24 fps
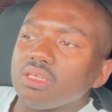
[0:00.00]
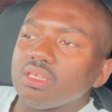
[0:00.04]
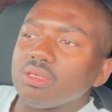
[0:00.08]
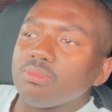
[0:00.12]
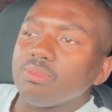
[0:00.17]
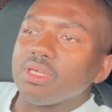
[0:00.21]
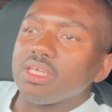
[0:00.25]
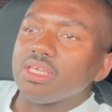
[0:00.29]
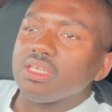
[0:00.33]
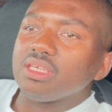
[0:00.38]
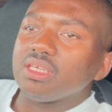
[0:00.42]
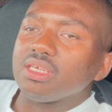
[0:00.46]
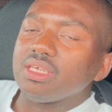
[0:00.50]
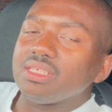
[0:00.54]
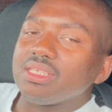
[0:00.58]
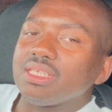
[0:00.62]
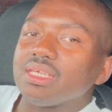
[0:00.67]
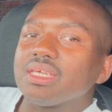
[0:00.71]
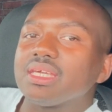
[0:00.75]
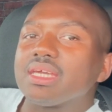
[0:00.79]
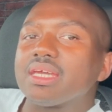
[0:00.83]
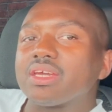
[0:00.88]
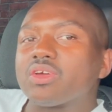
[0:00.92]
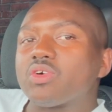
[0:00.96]
You mean he
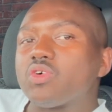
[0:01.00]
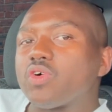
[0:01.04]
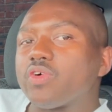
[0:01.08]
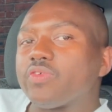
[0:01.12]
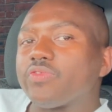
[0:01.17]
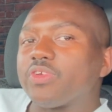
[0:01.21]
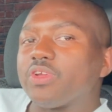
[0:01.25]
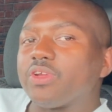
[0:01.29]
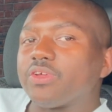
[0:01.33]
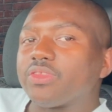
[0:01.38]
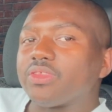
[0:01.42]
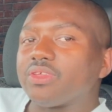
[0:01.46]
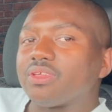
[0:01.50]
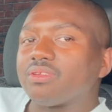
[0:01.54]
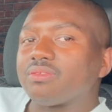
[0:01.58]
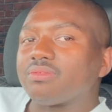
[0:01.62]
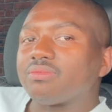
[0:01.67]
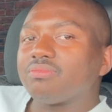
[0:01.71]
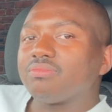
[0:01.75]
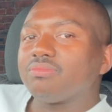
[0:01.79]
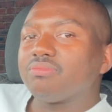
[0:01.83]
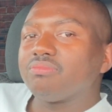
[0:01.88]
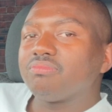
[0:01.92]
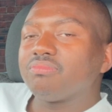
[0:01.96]
didn't get caught for nothing?
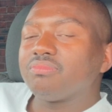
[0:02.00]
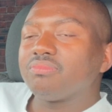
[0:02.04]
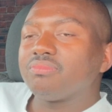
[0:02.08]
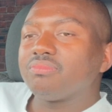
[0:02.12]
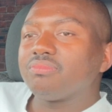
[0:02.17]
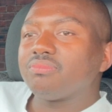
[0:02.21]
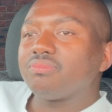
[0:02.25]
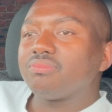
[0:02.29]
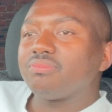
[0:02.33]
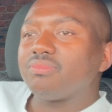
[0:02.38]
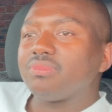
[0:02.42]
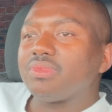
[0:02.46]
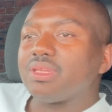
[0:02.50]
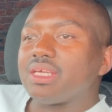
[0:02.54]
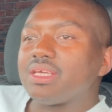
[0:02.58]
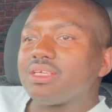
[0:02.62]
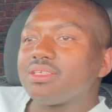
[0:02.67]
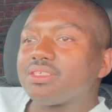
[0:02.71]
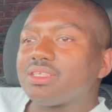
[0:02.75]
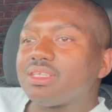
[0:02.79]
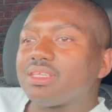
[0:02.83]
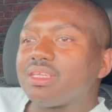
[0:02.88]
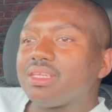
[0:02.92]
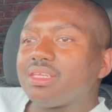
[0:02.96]

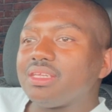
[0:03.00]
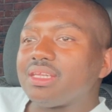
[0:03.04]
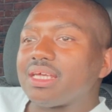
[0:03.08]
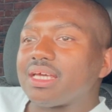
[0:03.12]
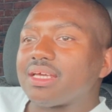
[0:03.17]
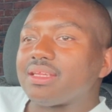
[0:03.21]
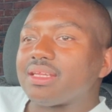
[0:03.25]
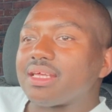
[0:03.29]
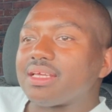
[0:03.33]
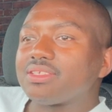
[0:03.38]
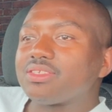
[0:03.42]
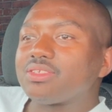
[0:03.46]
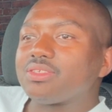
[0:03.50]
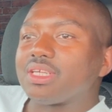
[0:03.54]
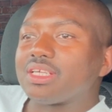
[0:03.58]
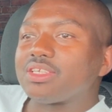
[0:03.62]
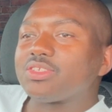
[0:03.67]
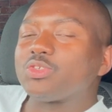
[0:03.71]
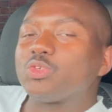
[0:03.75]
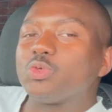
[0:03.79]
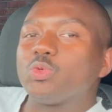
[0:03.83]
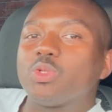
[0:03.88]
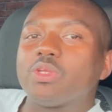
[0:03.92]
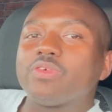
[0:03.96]
That's
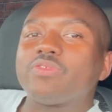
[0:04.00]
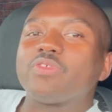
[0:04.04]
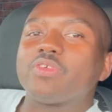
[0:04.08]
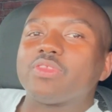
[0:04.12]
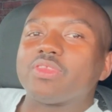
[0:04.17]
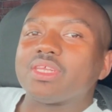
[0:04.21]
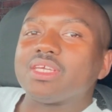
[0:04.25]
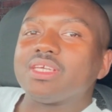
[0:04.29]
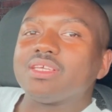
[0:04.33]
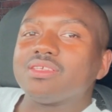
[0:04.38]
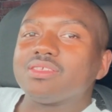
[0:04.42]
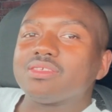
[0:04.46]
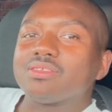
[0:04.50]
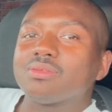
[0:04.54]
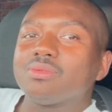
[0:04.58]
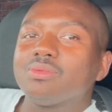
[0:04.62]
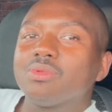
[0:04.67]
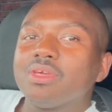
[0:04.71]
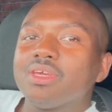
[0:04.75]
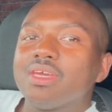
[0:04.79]
two different things.